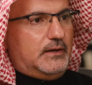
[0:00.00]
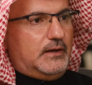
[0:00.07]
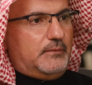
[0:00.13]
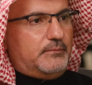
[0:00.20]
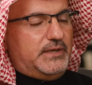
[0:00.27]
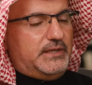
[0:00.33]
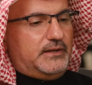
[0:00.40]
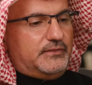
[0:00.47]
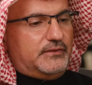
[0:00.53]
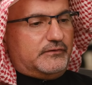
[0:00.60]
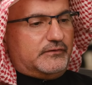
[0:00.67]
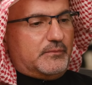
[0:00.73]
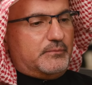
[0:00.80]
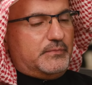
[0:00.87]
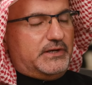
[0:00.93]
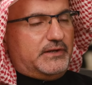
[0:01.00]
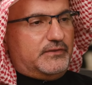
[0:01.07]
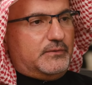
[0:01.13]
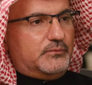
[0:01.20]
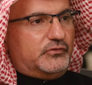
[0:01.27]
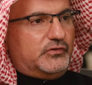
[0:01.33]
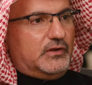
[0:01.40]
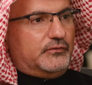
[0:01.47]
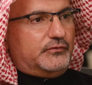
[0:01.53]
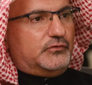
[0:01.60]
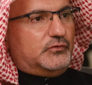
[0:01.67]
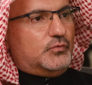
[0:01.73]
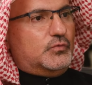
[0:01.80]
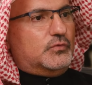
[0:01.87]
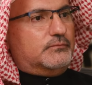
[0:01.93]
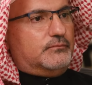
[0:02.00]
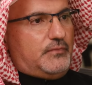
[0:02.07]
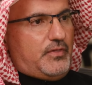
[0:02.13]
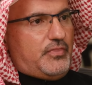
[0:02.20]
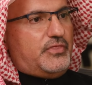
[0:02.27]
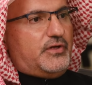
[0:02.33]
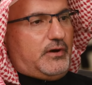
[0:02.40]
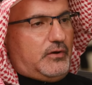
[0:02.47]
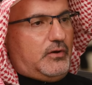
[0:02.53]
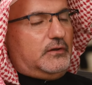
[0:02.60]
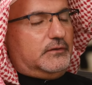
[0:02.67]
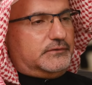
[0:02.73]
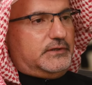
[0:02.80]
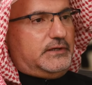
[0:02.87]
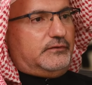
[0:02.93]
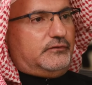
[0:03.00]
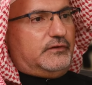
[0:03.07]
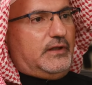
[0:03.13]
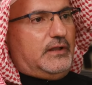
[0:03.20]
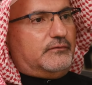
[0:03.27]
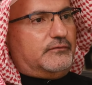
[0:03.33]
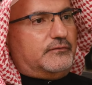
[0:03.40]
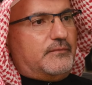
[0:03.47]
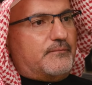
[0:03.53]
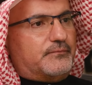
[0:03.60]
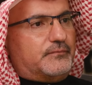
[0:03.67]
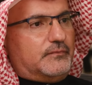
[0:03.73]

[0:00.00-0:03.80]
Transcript: uh, meaning they submitted themselves to the cult itself